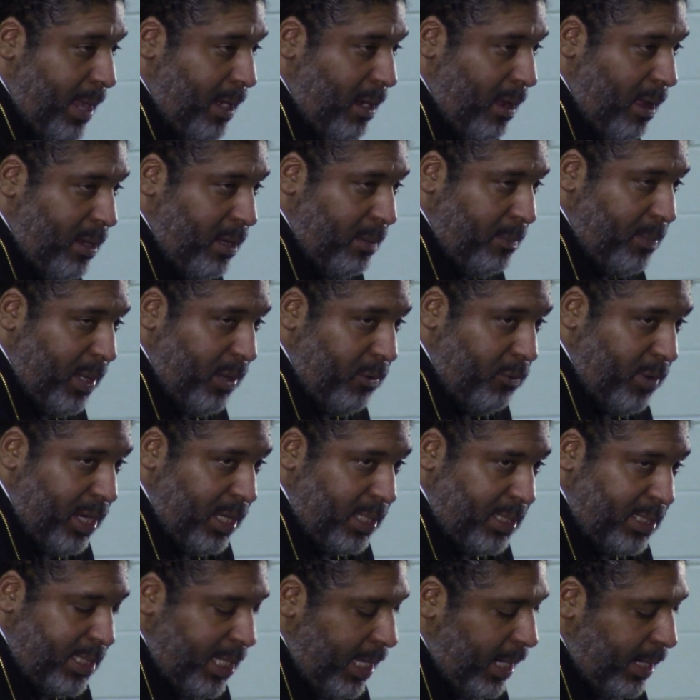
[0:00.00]
ought to be
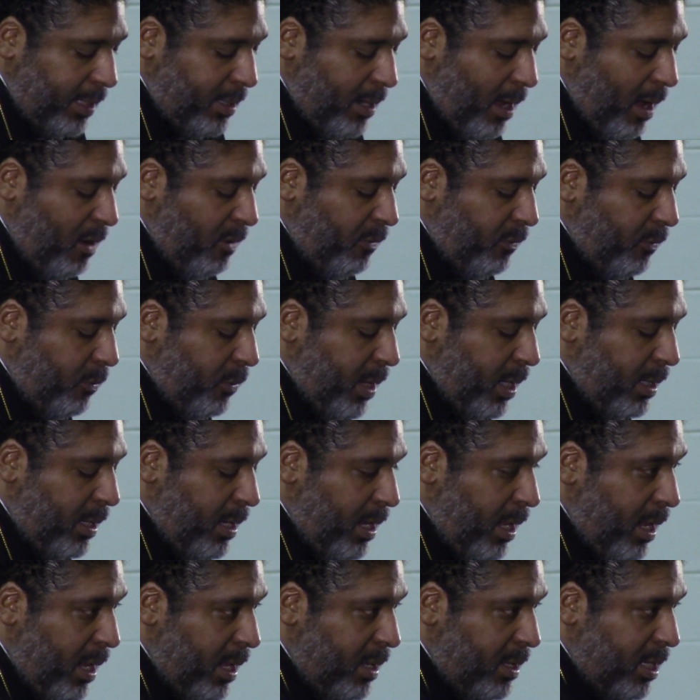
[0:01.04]
real ticked off
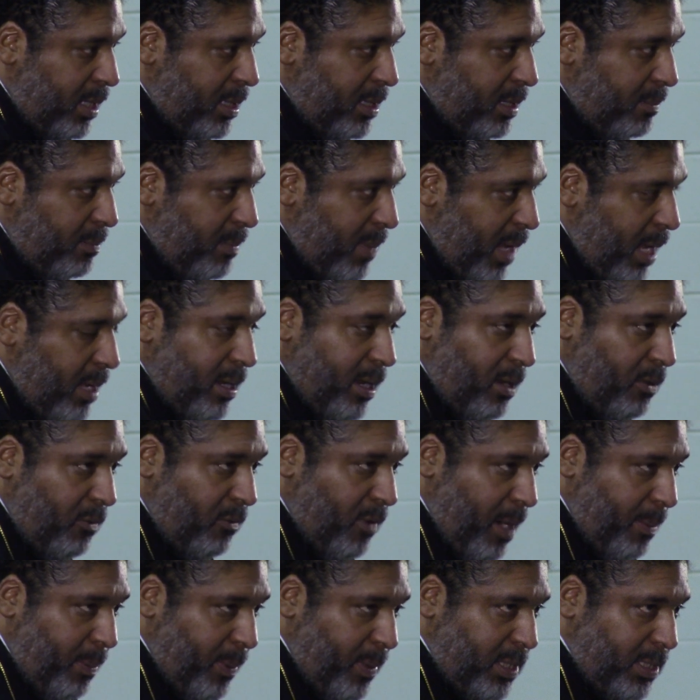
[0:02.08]
when the Dominion
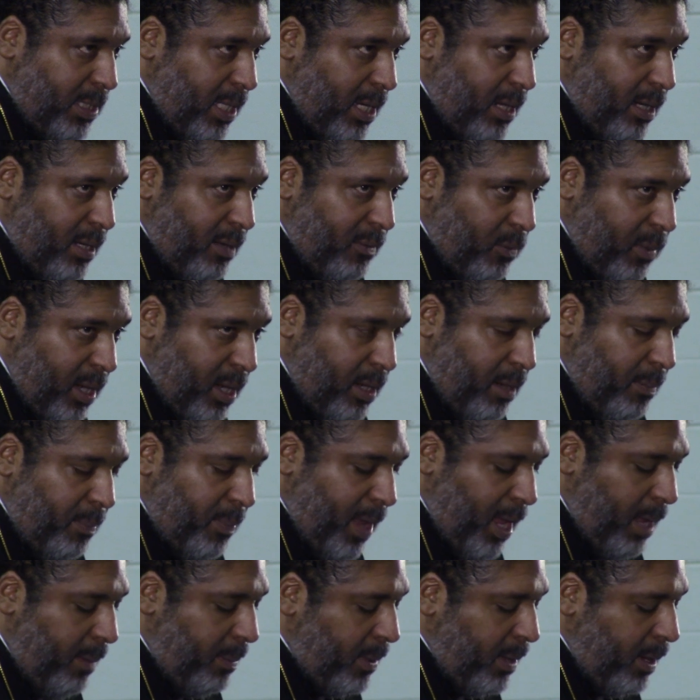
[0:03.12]
representative went in the
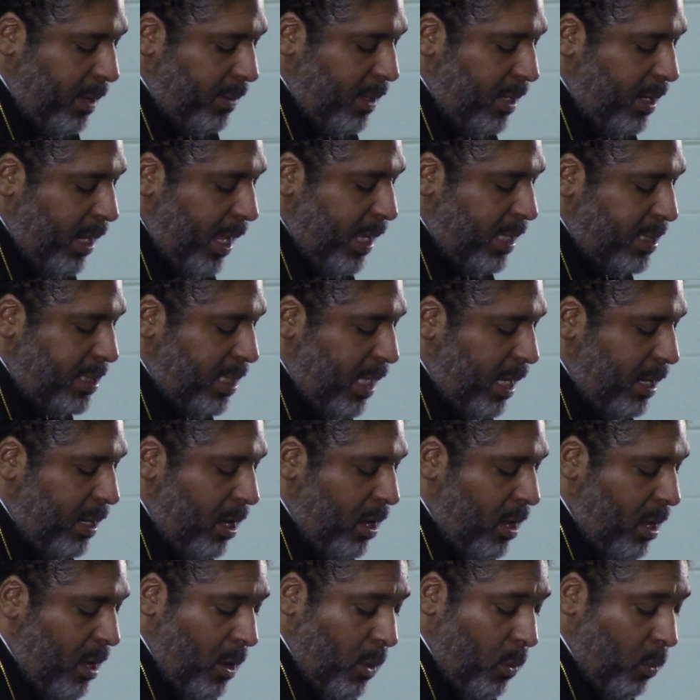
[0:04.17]
paper the other day and said,
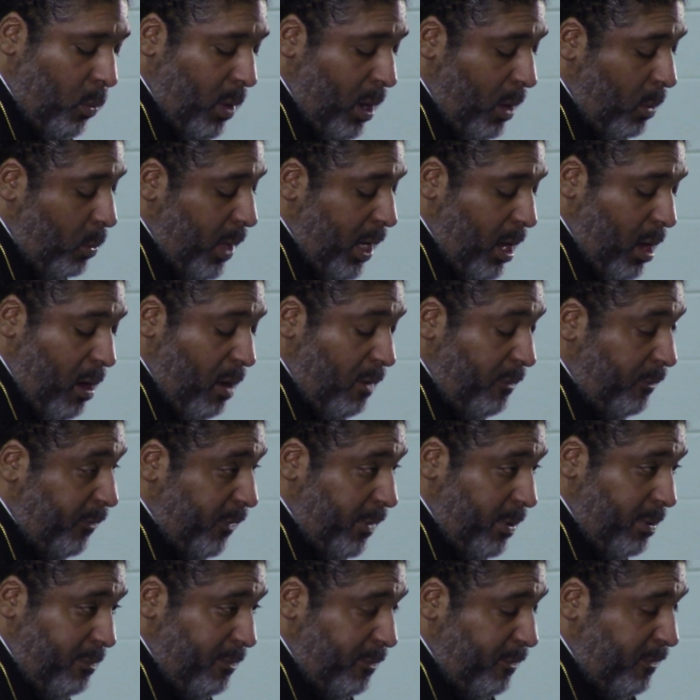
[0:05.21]
well, we
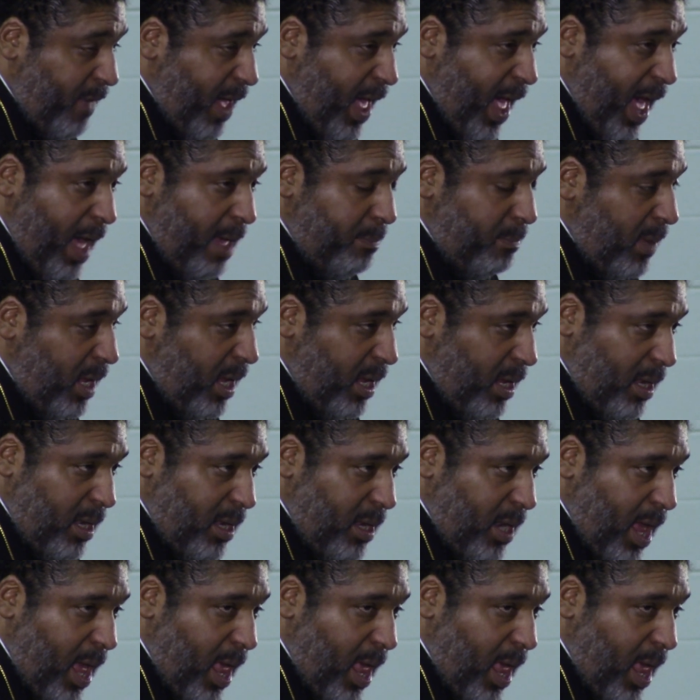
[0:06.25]
offered them $5 million